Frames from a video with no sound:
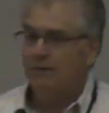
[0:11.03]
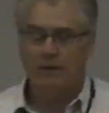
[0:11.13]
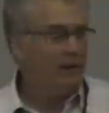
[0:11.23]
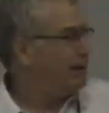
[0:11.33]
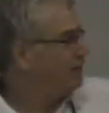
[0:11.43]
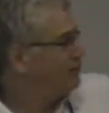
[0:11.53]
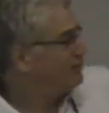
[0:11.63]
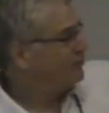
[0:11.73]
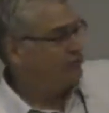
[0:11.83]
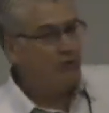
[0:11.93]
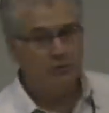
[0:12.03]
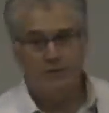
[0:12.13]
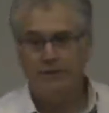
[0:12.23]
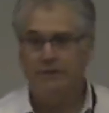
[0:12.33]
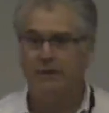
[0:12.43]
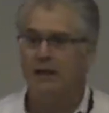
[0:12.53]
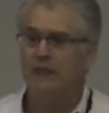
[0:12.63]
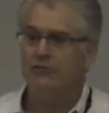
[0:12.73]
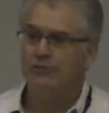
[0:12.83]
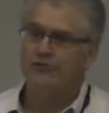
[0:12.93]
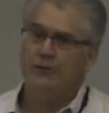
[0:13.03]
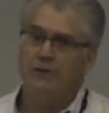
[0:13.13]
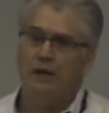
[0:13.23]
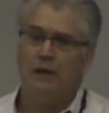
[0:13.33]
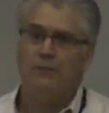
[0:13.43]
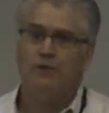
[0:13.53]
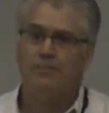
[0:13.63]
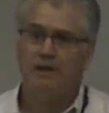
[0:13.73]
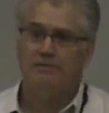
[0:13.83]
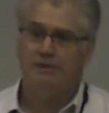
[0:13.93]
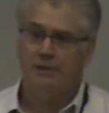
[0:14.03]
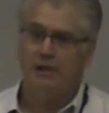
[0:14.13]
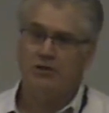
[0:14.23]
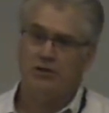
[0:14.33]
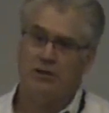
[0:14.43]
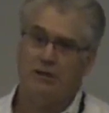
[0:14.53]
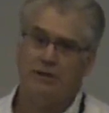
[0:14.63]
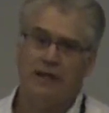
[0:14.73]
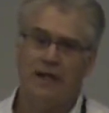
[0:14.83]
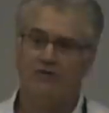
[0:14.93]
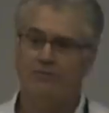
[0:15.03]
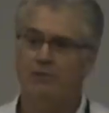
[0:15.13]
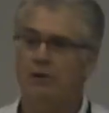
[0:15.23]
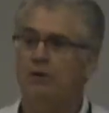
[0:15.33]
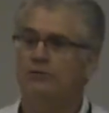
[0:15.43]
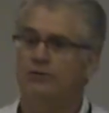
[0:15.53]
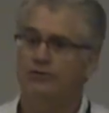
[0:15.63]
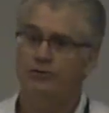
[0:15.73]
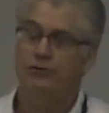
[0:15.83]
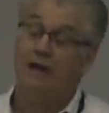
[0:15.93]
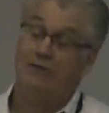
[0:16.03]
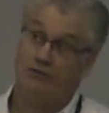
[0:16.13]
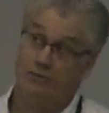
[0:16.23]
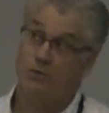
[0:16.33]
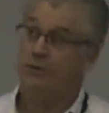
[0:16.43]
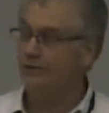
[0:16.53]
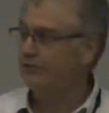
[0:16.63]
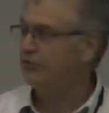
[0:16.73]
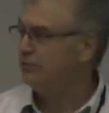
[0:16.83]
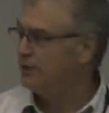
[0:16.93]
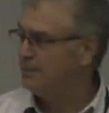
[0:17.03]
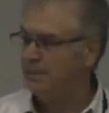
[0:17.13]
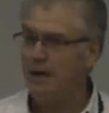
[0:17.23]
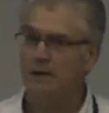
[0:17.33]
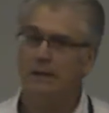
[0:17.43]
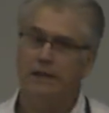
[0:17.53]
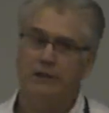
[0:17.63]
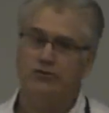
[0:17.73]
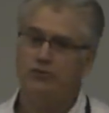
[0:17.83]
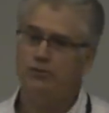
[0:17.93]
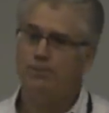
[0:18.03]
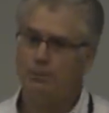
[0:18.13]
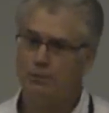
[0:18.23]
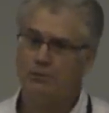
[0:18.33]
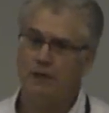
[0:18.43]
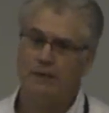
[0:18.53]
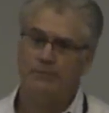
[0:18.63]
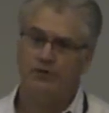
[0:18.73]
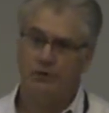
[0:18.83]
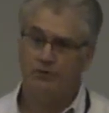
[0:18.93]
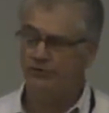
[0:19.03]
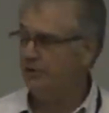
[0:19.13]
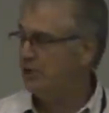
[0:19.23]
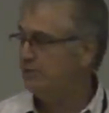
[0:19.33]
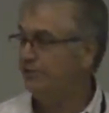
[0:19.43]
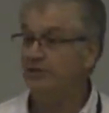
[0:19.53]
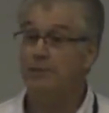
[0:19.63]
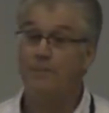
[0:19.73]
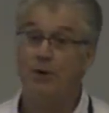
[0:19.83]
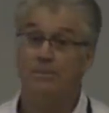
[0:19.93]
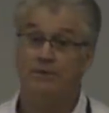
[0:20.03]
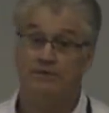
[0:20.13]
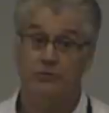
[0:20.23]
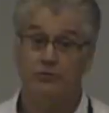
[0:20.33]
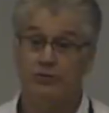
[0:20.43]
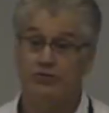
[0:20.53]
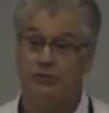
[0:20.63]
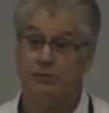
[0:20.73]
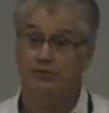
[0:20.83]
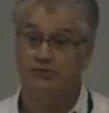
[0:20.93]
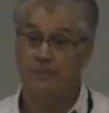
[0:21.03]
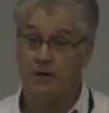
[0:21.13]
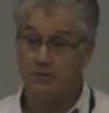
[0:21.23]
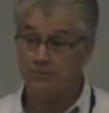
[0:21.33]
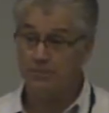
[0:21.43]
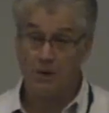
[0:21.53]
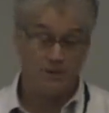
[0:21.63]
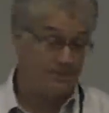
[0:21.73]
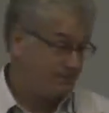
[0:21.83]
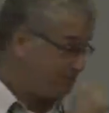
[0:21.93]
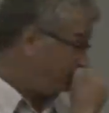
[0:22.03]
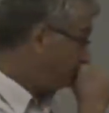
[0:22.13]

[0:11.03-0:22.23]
and, and just note that as you'll see uh, with my affiliation here, that I actually belong to two, actually more than two, but I'm highlighting two programs at UC Davis, the Department of Nutrition, which is my home department,